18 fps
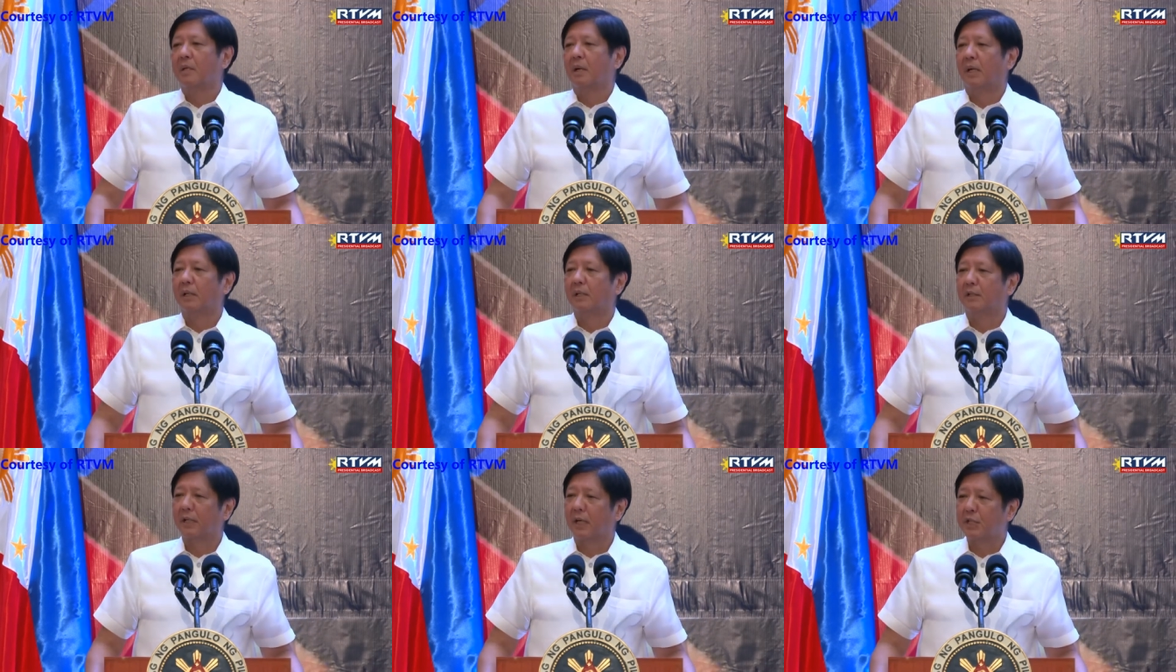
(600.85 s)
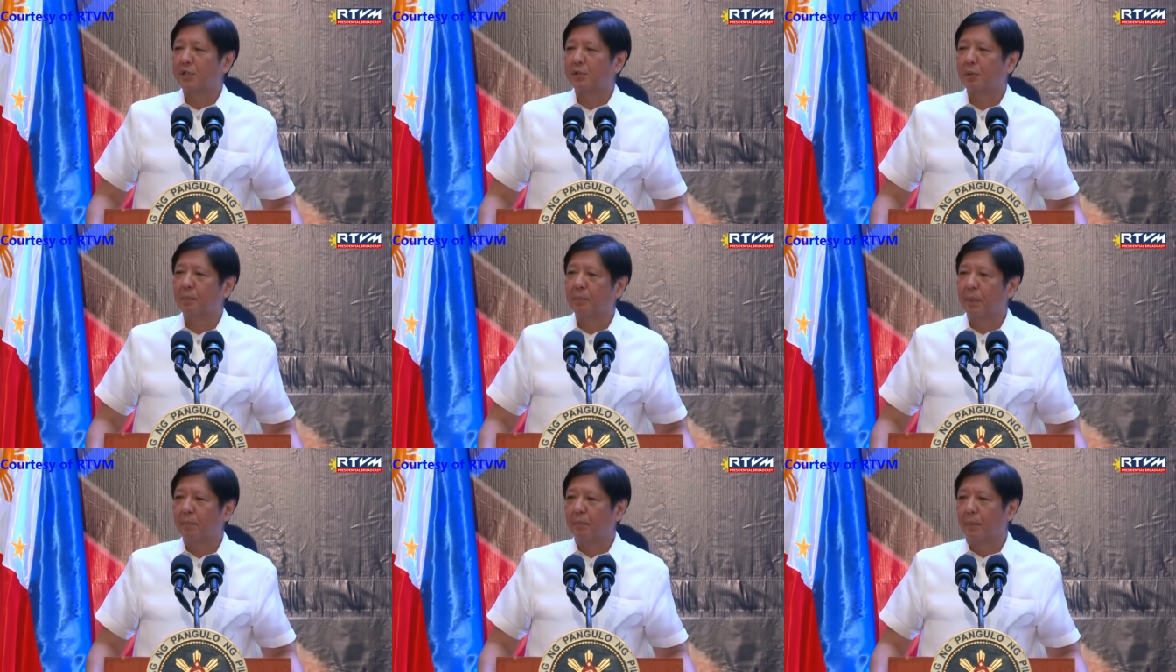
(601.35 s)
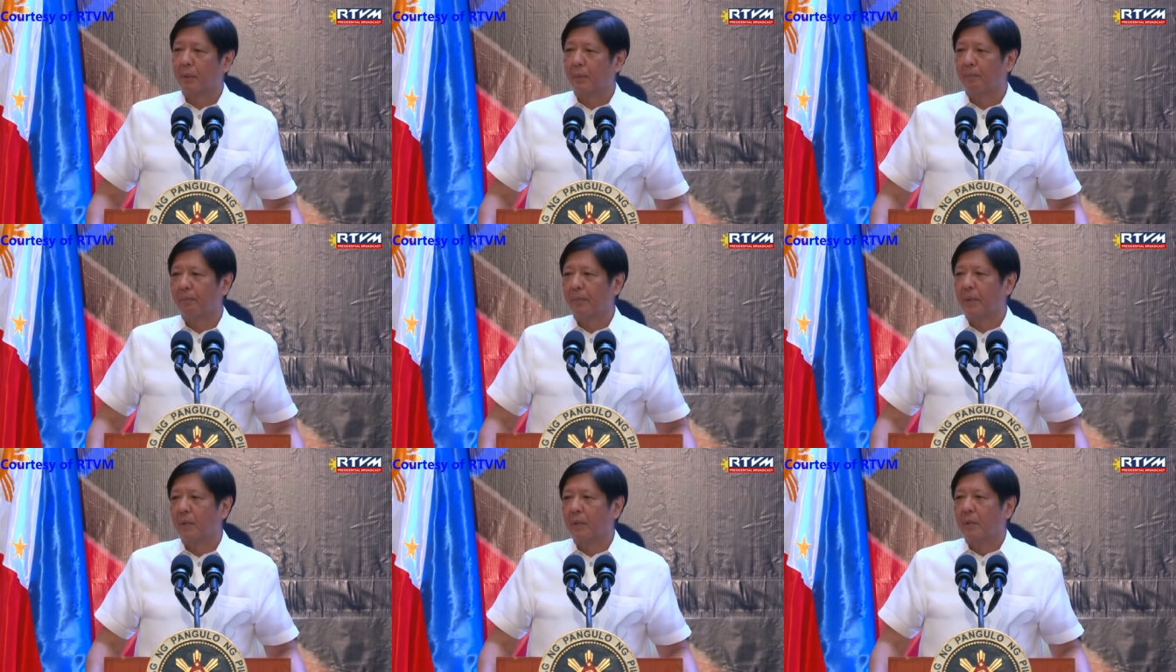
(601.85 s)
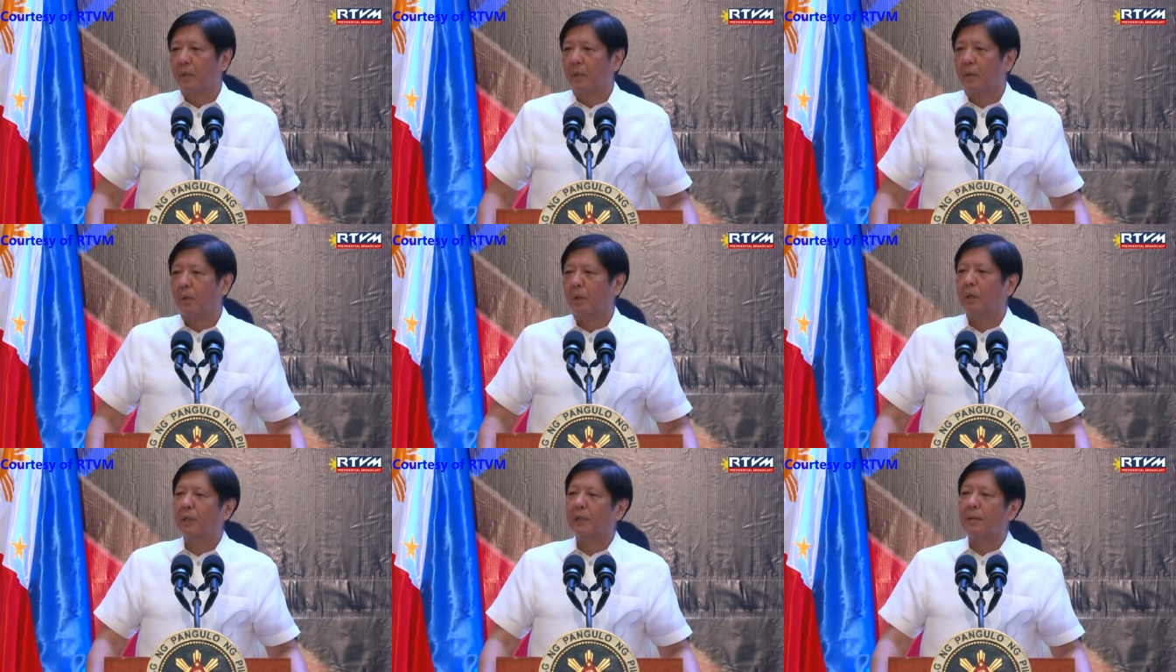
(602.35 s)
I thus remember
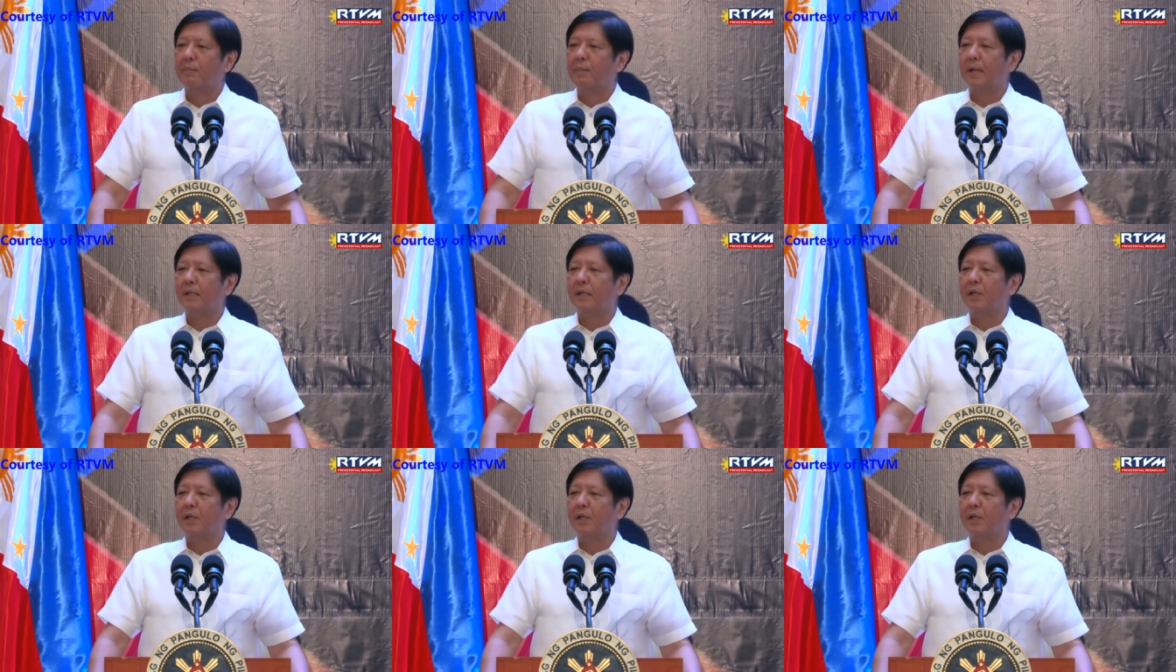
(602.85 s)
all the men